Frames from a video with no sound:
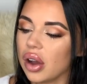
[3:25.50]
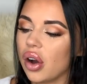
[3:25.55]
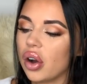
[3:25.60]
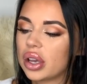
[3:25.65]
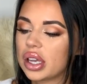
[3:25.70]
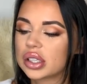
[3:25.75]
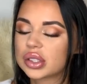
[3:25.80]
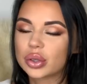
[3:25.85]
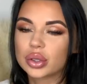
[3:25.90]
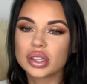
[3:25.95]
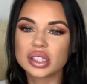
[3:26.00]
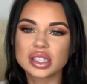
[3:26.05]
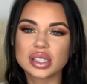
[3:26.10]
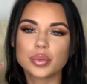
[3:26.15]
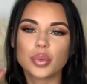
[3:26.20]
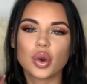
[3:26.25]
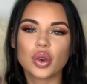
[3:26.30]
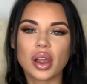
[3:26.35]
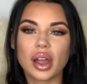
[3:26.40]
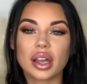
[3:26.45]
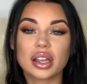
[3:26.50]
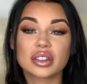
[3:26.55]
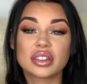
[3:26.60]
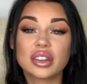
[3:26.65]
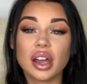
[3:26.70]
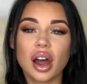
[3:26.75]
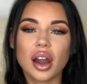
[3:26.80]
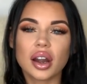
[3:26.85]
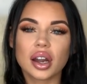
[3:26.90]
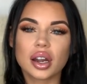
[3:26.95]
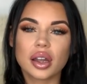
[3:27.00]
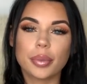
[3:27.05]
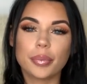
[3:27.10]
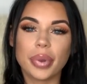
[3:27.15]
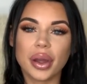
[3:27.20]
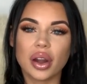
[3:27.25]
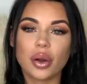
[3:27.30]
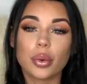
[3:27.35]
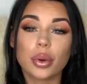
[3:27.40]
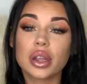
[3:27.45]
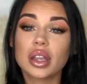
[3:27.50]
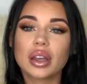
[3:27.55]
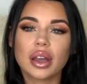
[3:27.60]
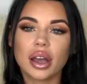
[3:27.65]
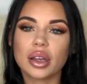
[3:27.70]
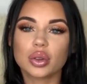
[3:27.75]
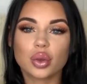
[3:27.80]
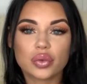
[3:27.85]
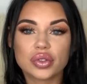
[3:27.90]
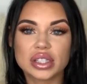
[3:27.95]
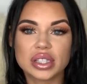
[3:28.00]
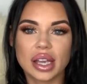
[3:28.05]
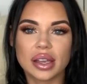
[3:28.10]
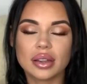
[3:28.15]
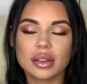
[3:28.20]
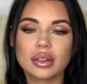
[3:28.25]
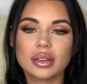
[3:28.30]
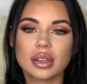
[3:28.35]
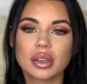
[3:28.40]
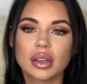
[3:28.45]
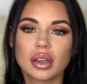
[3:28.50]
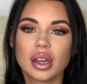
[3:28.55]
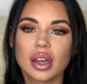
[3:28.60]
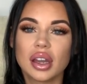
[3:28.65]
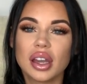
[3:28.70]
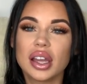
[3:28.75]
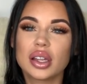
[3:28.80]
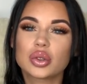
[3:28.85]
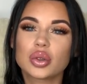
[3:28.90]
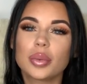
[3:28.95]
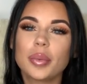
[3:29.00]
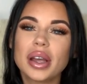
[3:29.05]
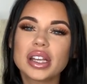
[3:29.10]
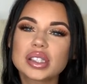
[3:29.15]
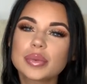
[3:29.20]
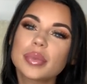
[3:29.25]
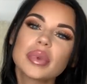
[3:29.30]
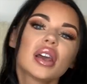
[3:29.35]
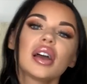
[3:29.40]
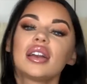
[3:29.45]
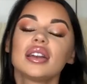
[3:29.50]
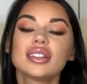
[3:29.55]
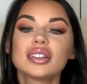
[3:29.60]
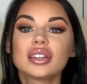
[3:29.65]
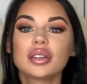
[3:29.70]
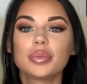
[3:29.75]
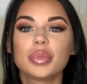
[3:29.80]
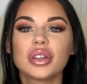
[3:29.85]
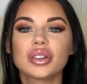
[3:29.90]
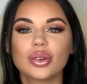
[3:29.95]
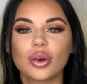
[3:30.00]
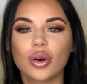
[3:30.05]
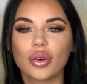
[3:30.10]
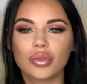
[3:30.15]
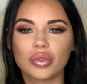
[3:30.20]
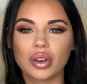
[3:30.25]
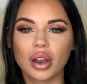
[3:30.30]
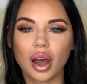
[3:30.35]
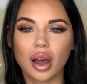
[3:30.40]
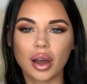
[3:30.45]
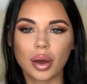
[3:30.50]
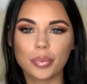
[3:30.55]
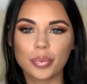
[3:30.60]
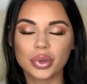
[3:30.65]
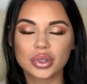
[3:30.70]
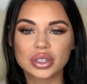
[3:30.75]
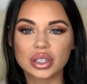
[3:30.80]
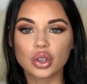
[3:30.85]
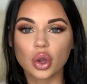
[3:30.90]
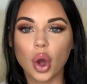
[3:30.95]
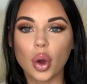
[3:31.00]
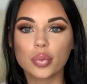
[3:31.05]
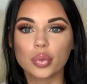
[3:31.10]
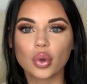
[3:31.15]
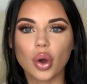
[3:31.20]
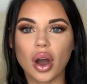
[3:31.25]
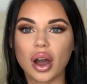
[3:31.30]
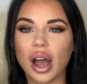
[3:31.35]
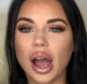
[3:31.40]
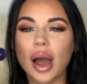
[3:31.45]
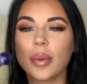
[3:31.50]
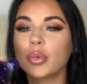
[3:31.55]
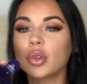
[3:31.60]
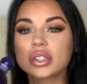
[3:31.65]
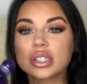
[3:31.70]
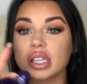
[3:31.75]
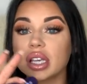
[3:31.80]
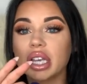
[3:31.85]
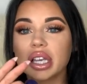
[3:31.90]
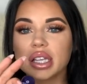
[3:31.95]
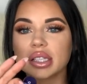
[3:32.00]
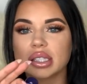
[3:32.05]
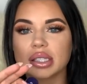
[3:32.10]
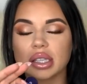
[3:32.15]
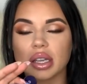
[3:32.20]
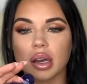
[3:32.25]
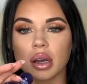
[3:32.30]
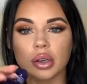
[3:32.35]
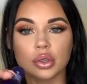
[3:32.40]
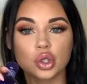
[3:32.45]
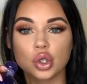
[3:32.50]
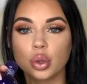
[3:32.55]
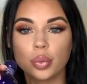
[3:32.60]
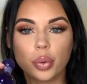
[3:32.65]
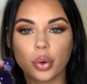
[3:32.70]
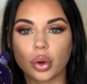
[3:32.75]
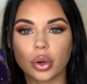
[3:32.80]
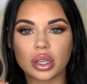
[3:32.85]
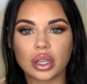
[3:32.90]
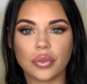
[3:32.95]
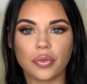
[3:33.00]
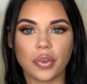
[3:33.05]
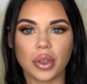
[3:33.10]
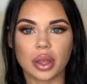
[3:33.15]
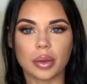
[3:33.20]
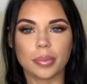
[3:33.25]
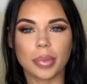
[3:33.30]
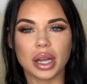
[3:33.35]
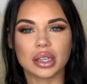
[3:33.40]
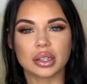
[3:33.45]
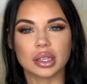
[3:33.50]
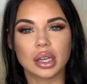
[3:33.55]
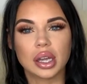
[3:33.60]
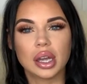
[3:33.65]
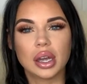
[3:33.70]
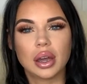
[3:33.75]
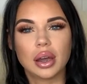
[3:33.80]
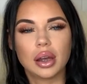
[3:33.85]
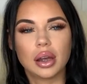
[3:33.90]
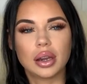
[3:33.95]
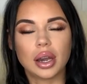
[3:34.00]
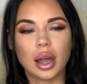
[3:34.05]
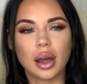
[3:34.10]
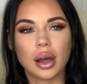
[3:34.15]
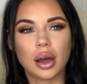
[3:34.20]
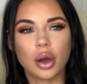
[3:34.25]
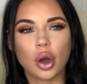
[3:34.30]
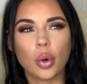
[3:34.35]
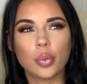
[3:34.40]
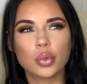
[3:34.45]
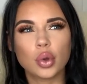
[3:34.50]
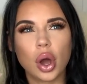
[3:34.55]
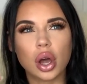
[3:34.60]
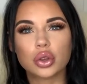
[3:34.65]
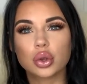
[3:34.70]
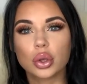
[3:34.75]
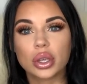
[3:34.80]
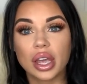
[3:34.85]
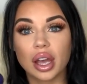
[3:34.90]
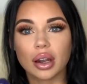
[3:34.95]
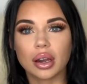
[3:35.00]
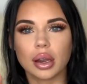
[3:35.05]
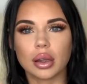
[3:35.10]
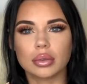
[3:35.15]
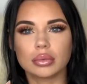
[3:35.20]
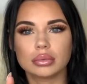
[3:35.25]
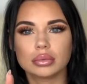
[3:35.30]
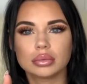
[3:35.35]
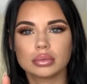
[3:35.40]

Okay, so this is more like a dark berry kind of scent. It reminds me a little bit of La Petite Robe Noire. I'm not saying it's a dupe or anything, but La Robe Noire de Guerlain,